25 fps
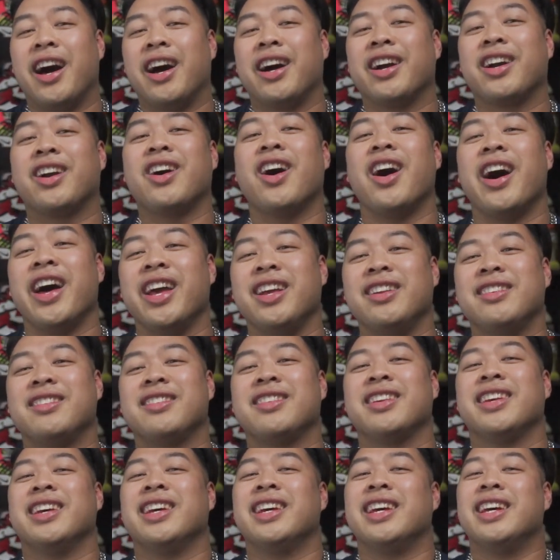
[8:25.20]

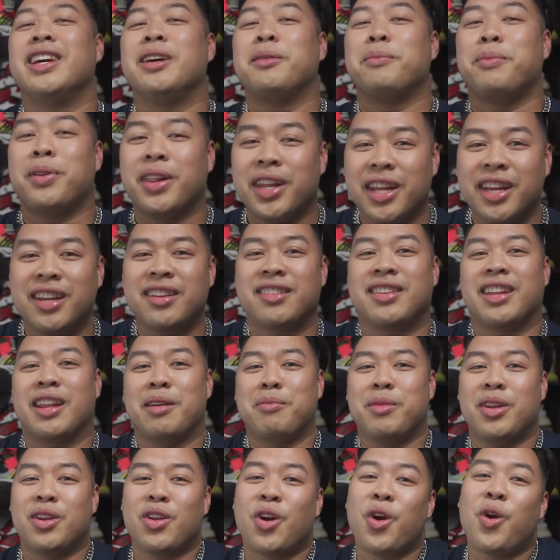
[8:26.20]
guys, please let
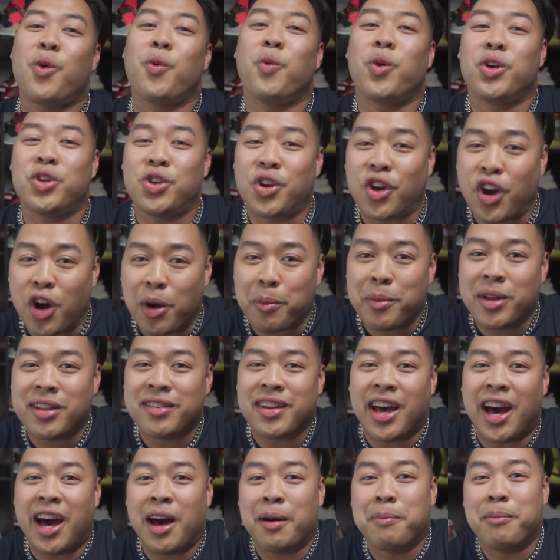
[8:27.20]
me know what your comments
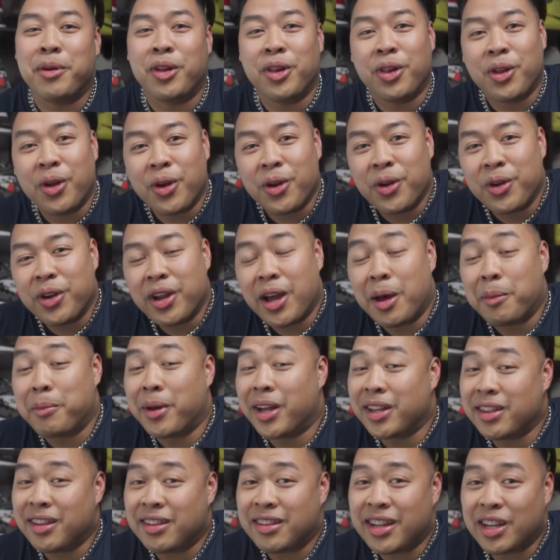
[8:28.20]
are below
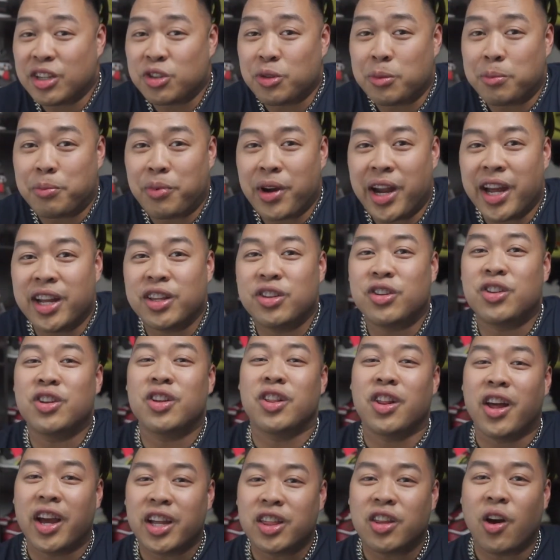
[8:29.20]
about this actual brand. Do you
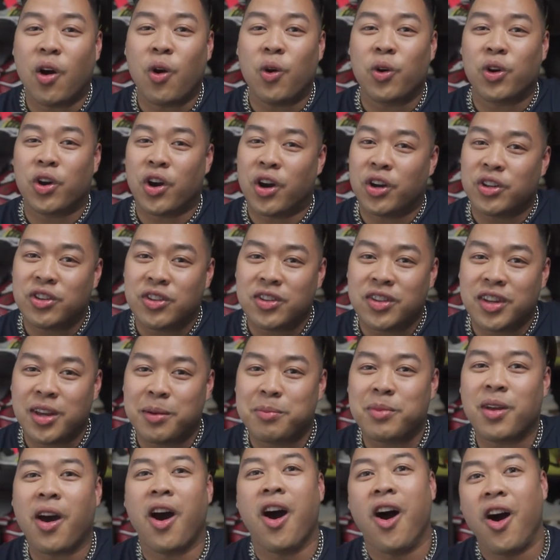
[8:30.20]
like the whole
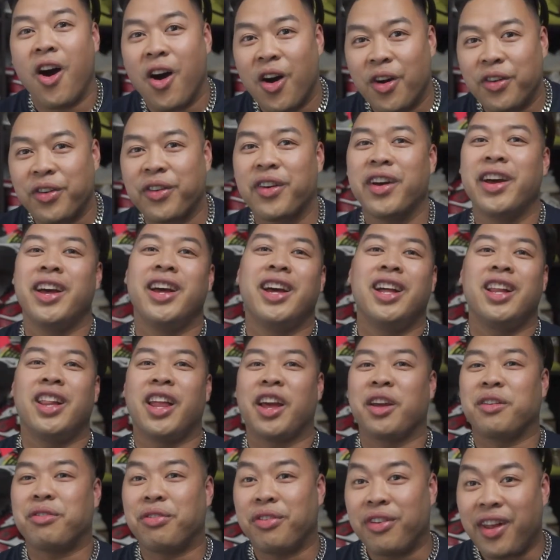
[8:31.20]
concept of
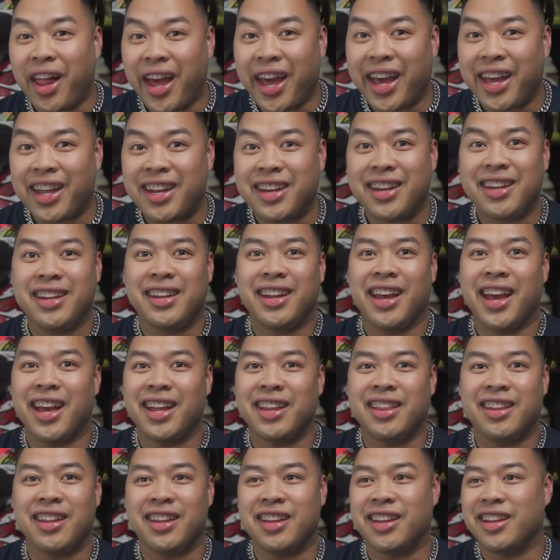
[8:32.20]
like Vlad
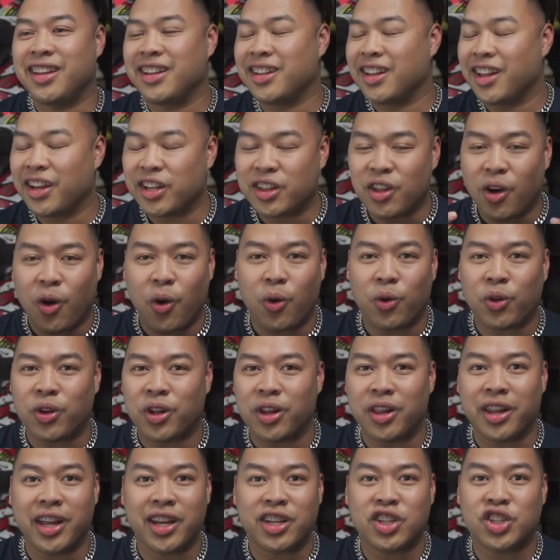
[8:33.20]
and the whole
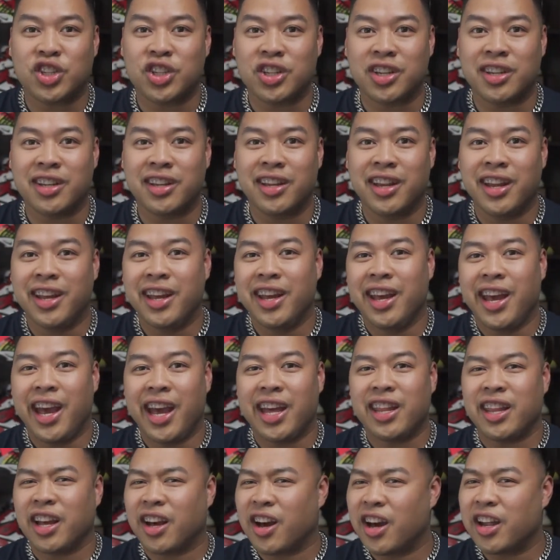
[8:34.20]
collection
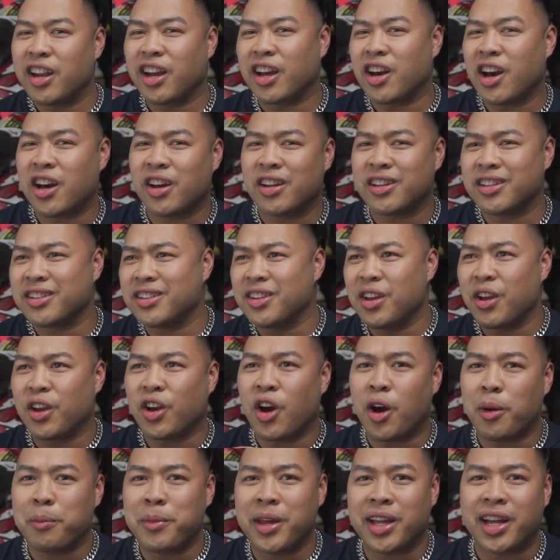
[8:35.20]
and the kind of, you know,
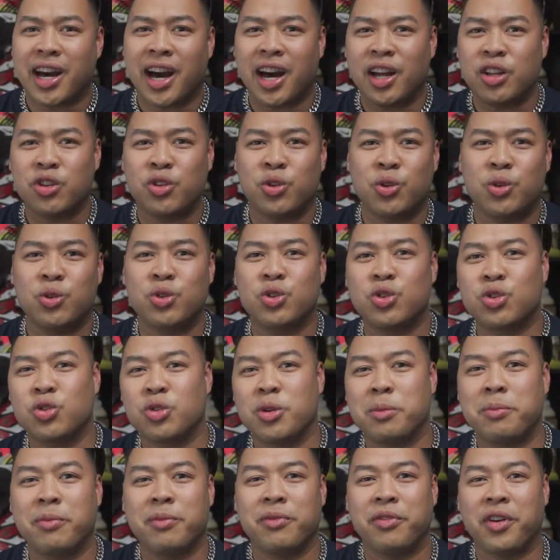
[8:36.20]
comic cartoon
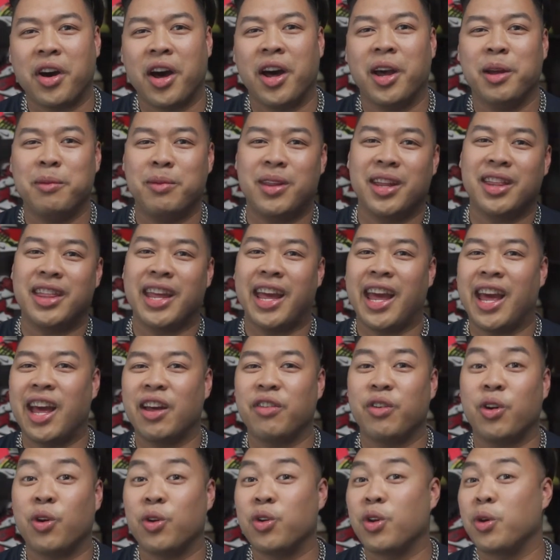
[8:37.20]
strip vibe that they
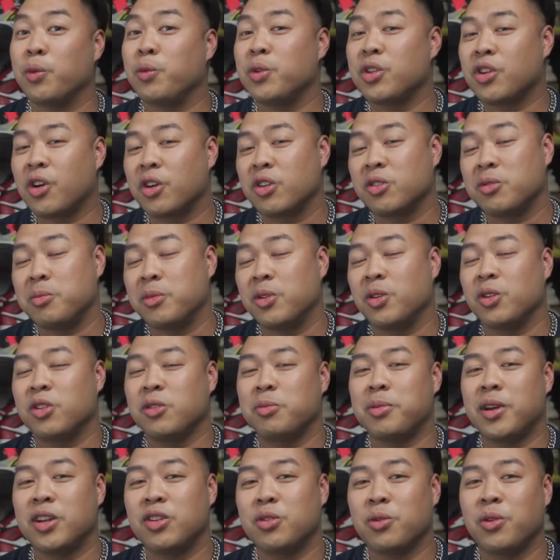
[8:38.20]
have going on with Cosmonaut
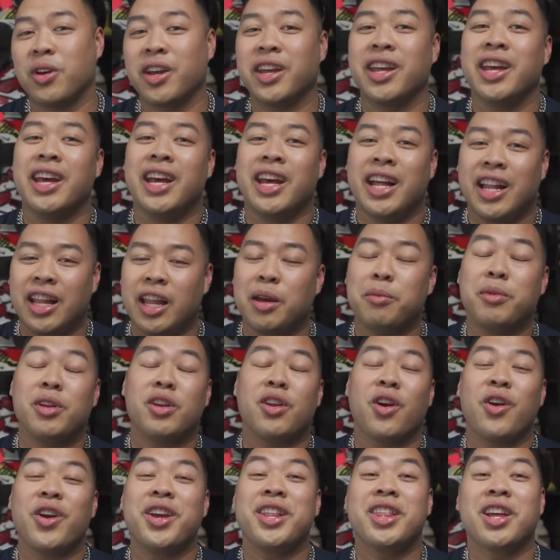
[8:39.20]
Spacewear? Let me
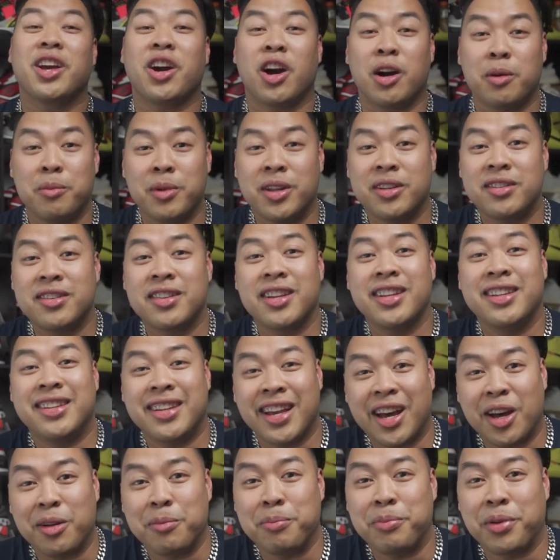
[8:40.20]
know in the comments
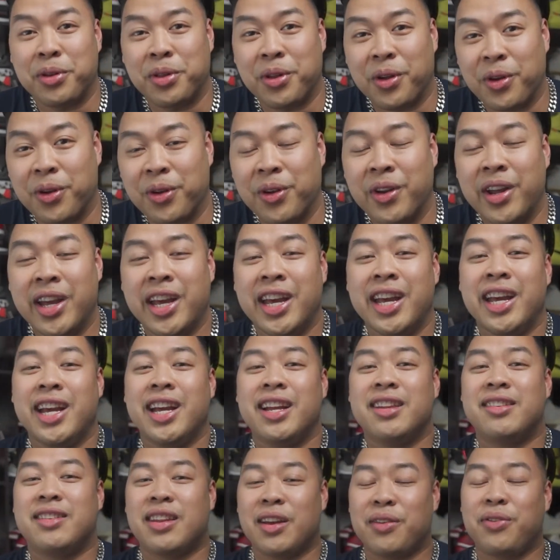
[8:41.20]
down below.
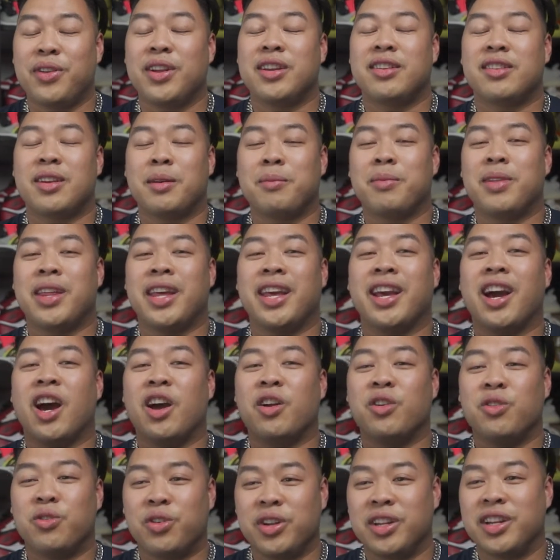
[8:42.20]
It's definitely something I
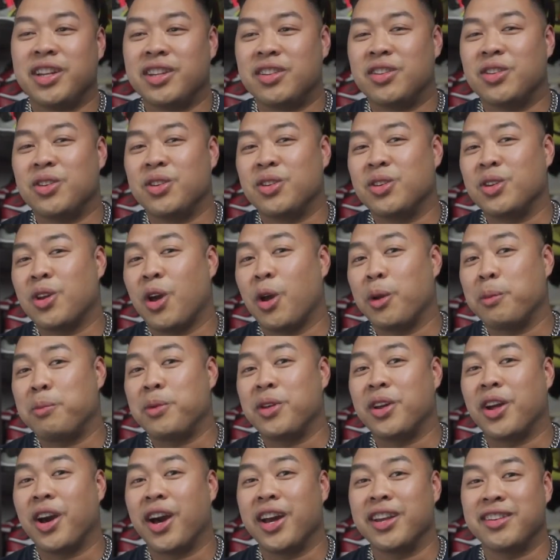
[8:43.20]
really do hope
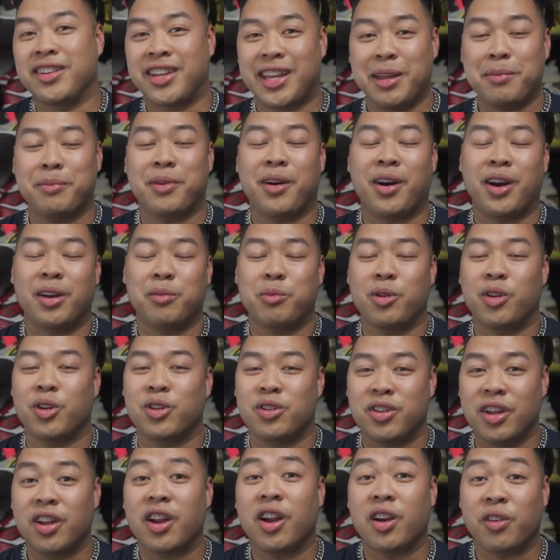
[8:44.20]
you guys get behind, because
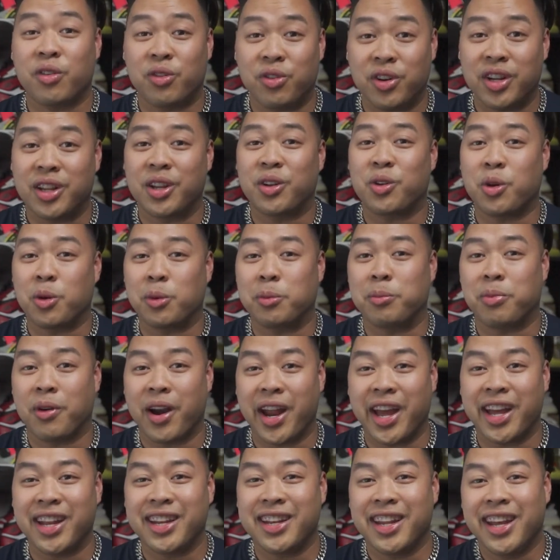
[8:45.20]
they're a really cool
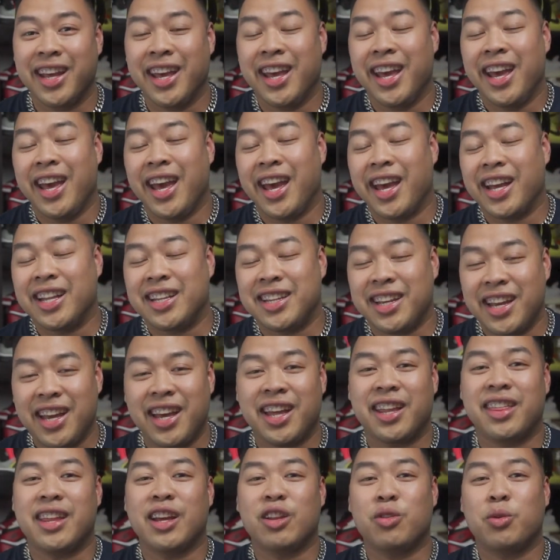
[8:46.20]
brand. And yeah,
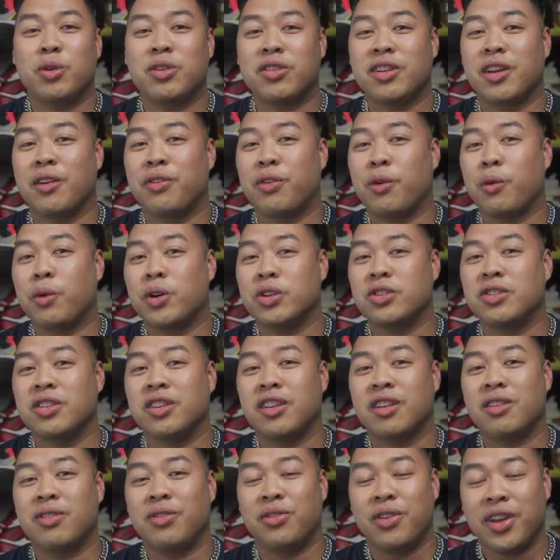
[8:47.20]
thanks once again for watching
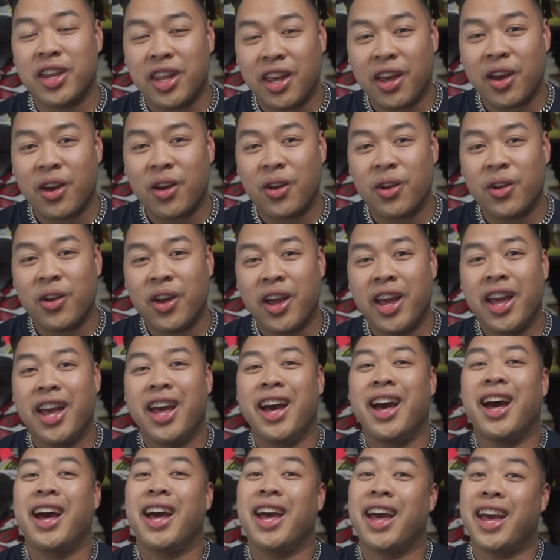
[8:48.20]
this video.
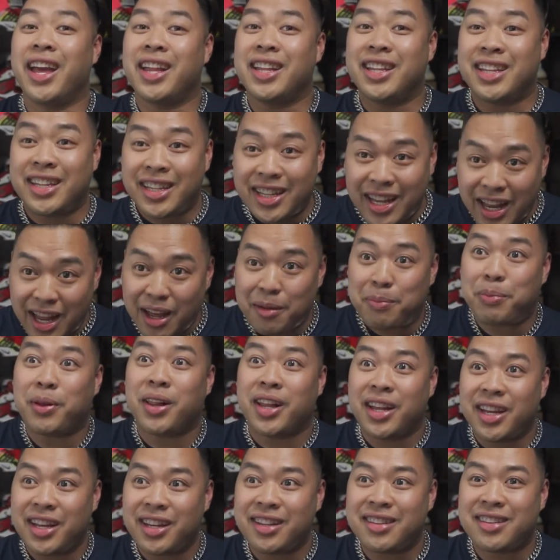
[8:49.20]
And yeah,
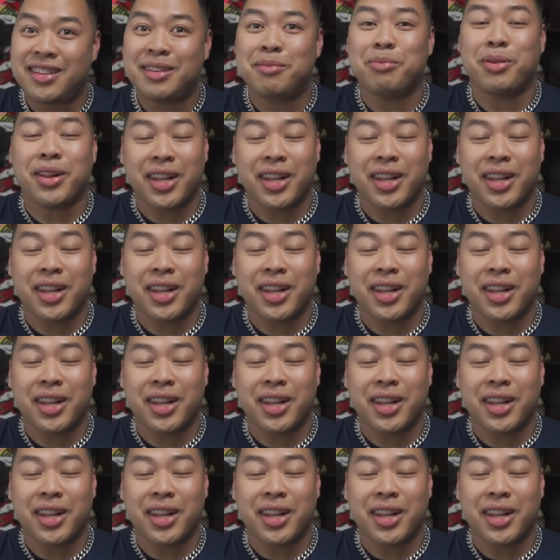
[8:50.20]
please,